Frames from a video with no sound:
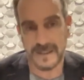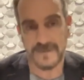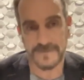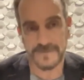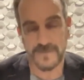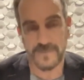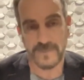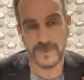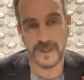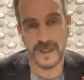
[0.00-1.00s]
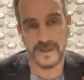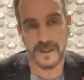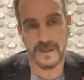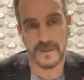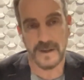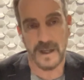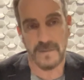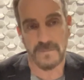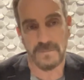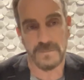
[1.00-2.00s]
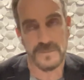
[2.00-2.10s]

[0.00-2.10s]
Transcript: myself and, and, and